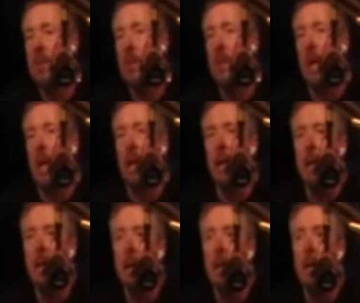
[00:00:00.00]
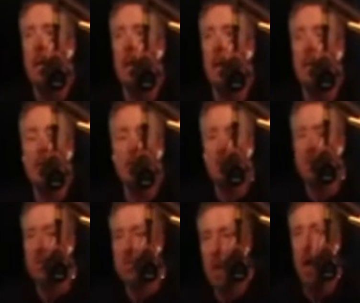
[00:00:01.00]
that, I mean,
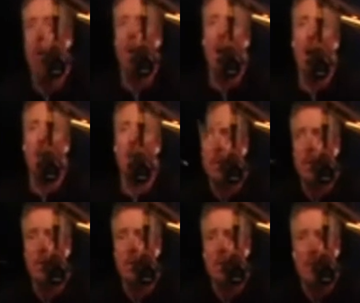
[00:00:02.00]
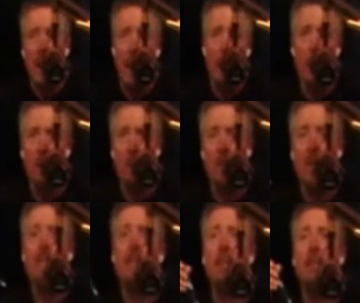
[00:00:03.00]
so off, they're just god-awful.
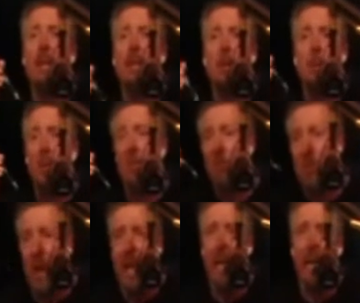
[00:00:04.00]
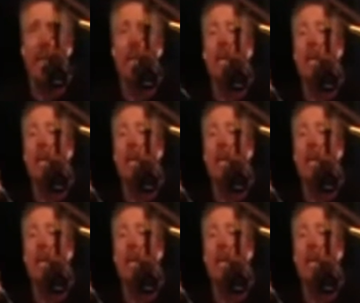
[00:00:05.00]
That defense is pathetic.